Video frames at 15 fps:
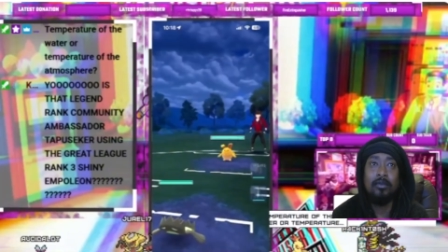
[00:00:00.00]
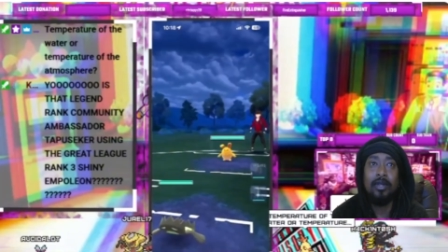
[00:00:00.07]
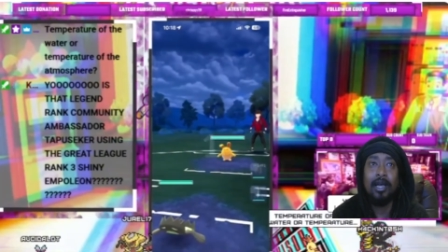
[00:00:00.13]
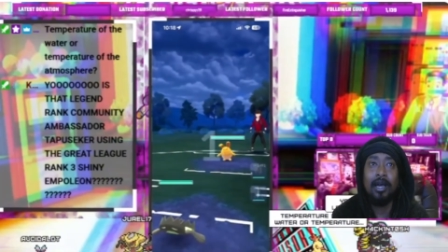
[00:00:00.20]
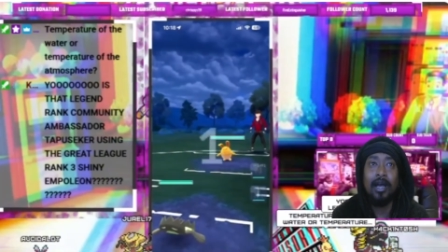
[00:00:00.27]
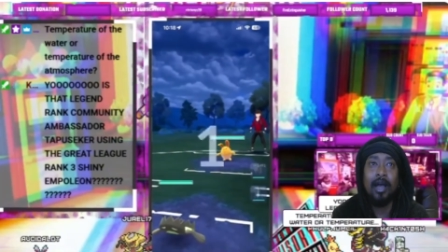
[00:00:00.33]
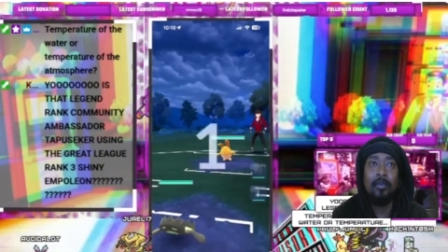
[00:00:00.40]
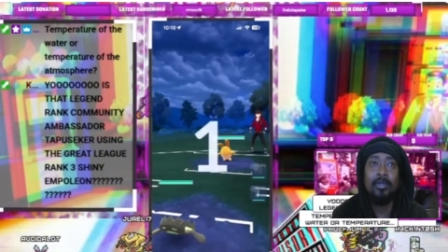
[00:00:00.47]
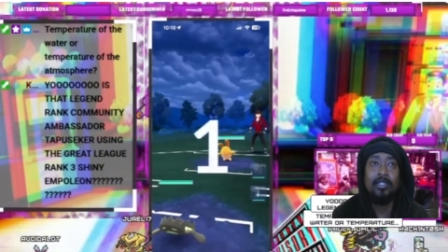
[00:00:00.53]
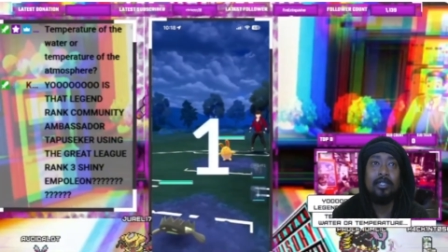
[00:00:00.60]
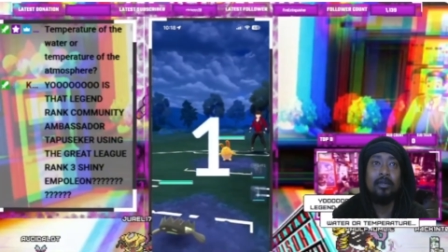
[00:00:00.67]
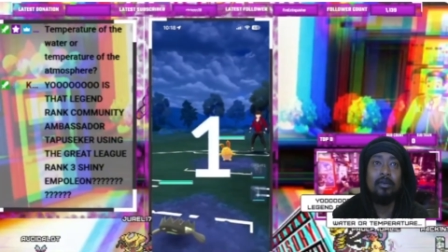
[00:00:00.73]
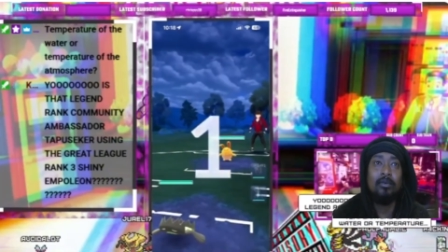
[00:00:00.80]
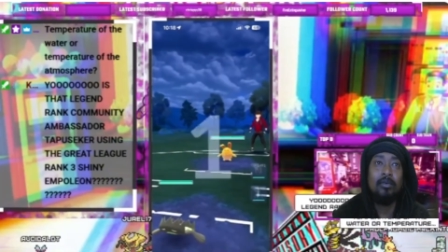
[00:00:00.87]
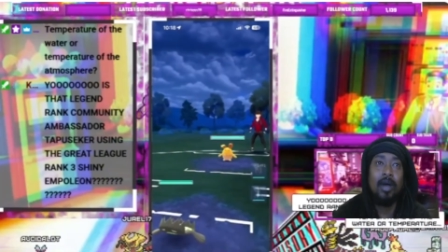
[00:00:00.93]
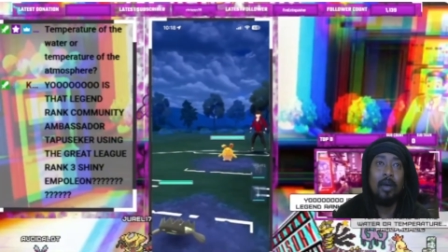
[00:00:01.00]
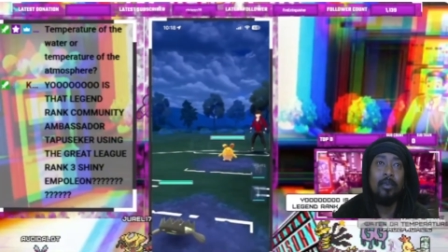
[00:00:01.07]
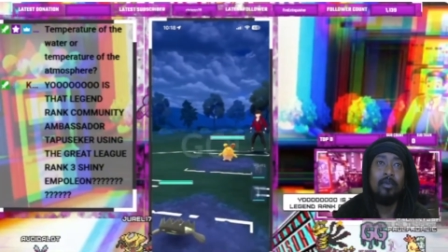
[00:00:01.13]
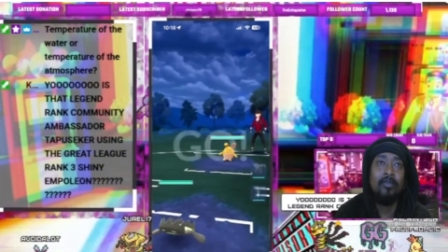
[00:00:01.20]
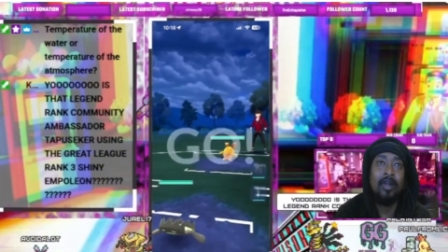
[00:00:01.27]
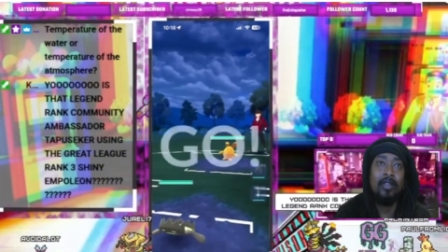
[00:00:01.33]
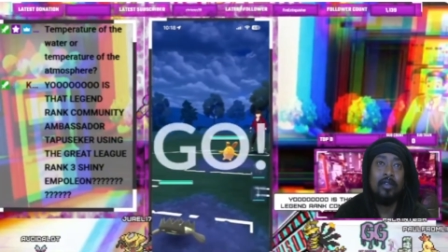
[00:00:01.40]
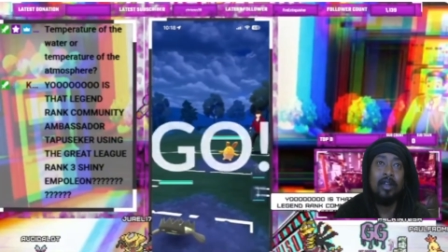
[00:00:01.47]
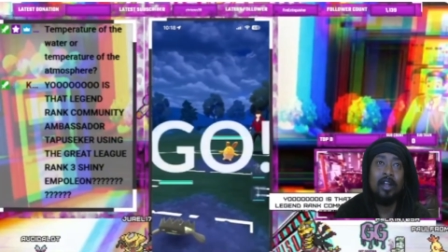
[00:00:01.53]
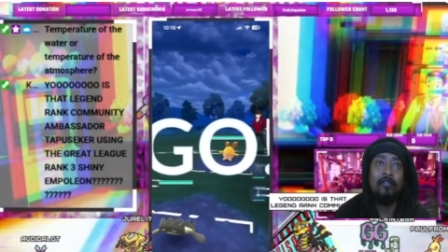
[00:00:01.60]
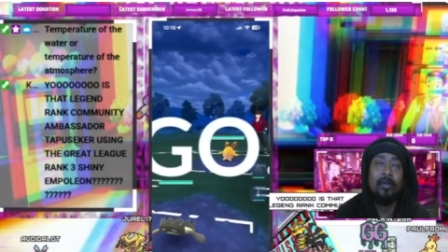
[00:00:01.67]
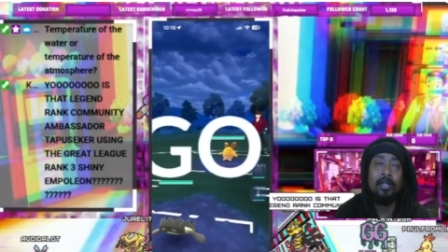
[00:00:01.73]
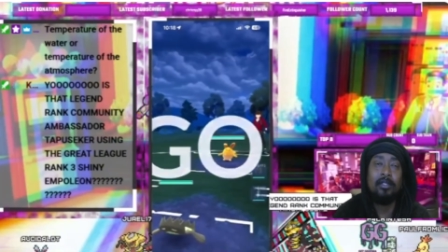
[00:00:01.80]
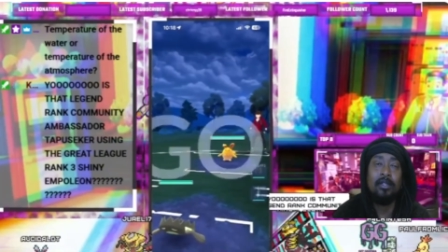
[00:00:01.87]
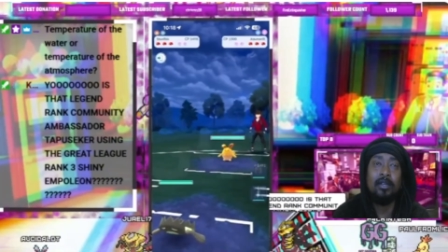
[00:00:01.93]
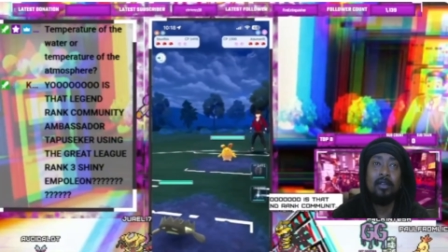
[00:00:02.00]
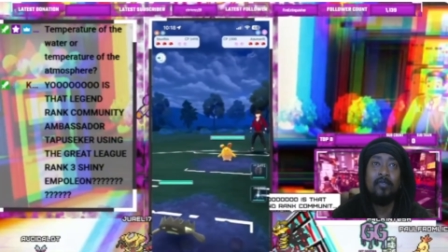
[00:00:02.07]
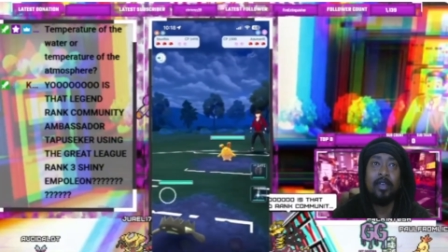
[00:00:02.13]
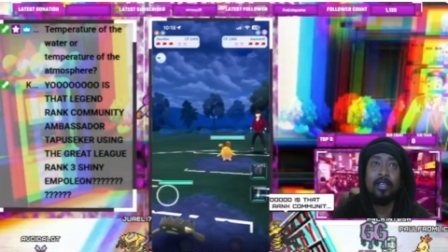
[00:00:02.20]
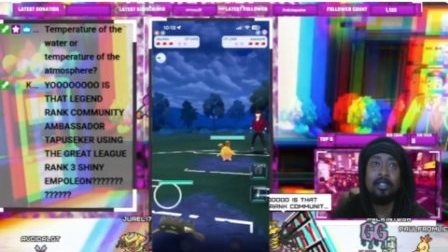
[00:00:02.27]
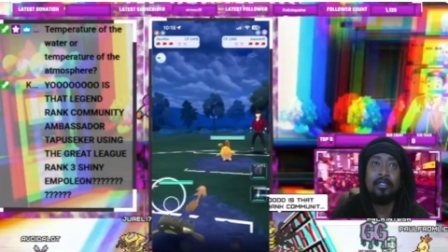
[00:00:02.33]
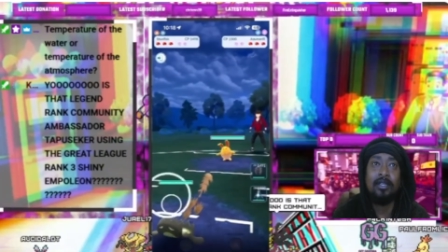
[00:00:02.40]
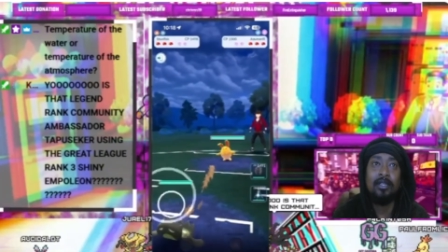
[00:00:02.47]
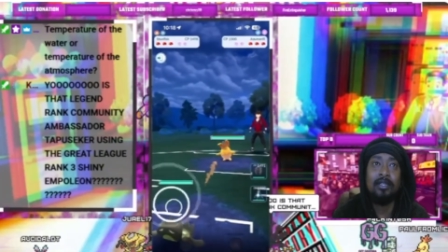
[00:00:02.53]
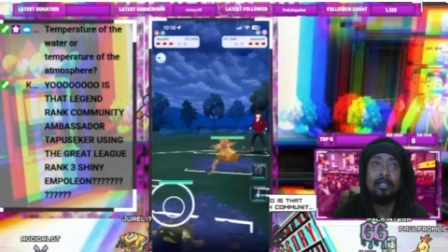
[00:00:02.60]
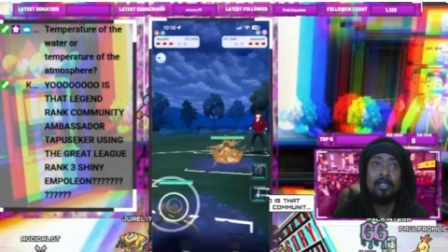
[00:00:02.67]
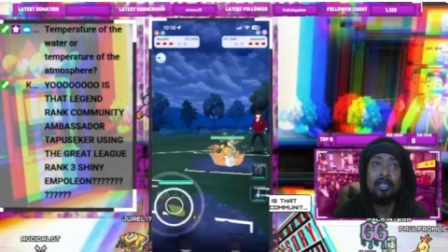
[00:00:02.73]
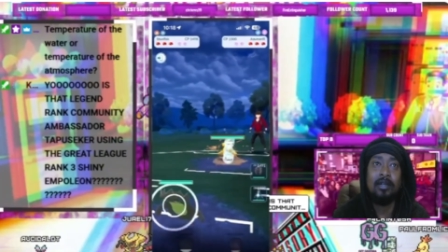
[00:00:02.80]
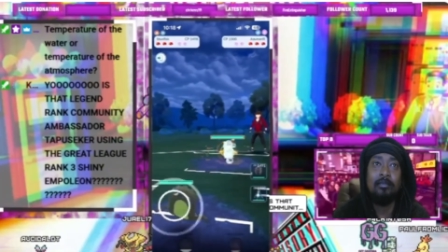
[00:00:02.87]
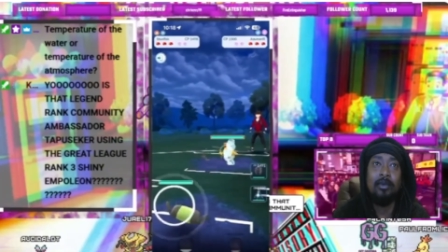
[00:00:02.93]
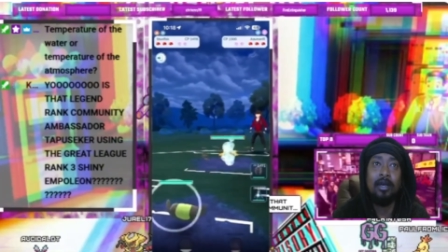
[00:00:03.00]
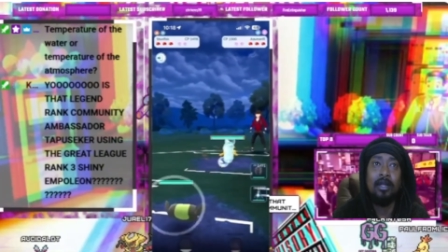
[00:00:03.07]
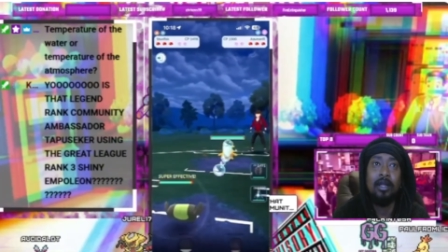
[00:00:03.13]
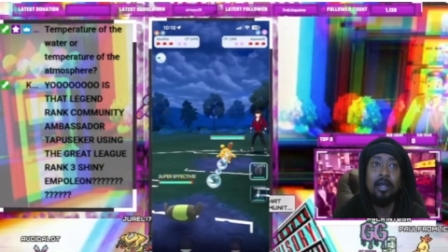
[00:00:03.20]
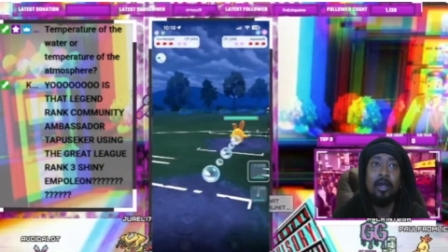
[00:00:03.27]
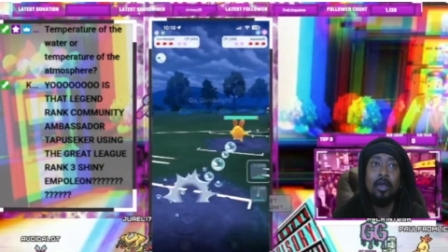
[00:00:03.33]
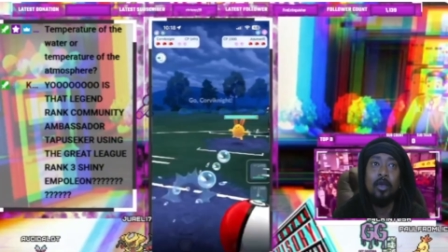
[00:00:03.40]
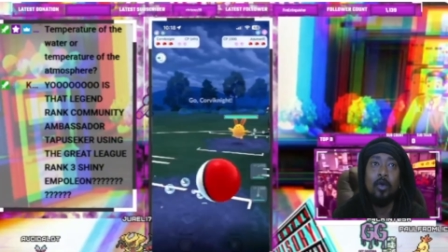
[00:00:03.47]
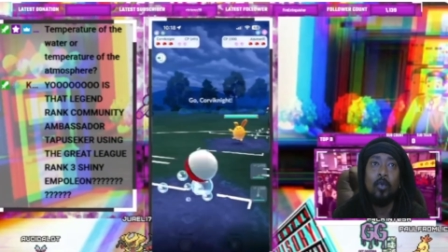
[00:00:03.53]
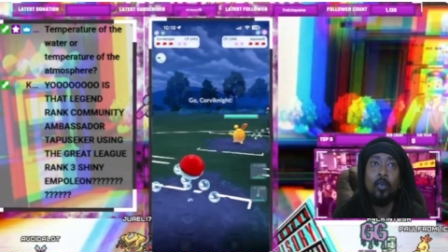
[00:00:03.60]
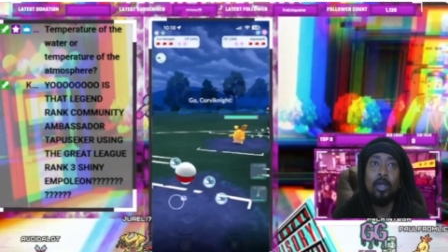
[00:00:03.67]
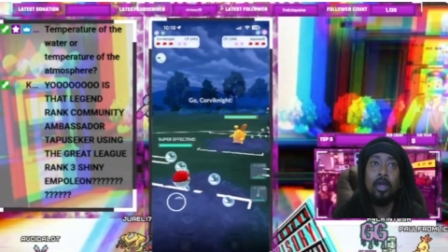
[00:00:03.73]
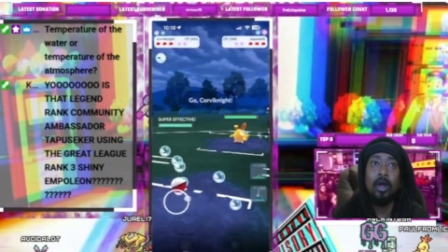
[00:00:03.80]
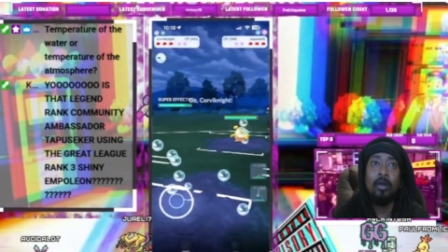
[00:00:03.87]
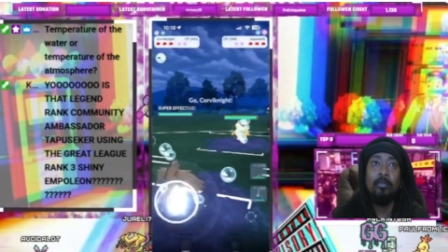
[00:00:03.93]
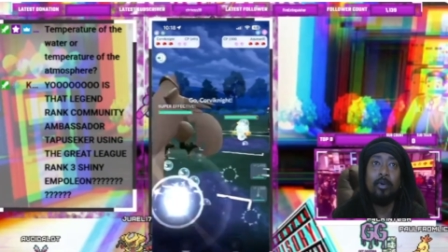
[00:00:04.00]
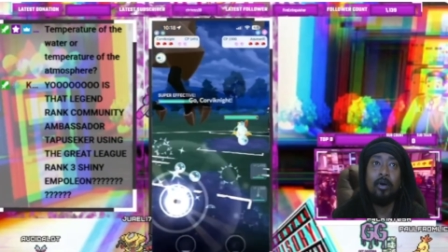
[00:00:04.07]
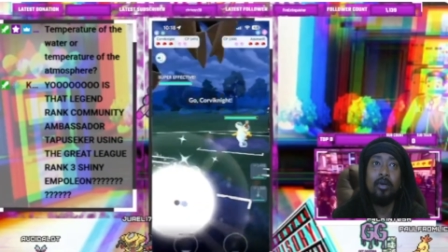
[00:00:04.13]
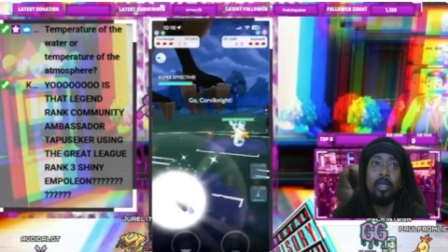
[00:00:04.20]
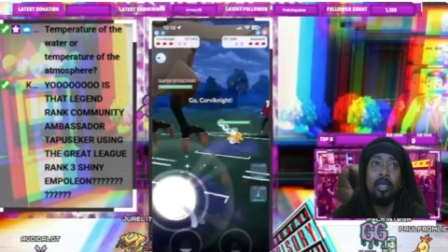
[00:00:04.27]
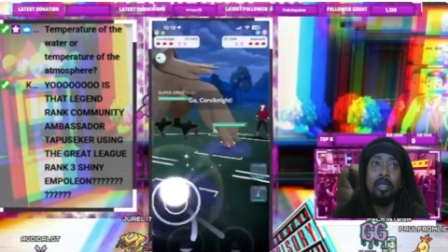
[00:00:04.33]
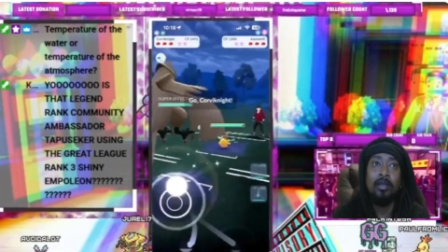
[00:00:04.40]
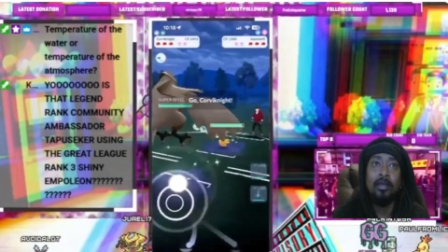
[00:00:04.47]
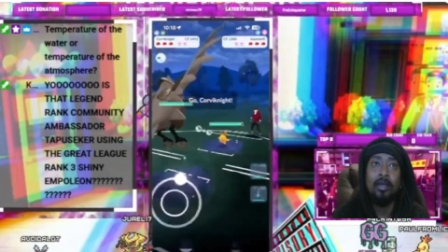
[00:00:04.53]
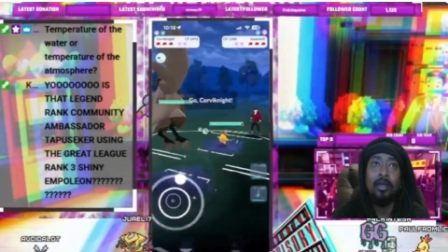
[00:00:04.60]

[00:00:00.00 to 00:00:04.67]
Now I would rather have my Thunderfang Steelix here, but we are bulky,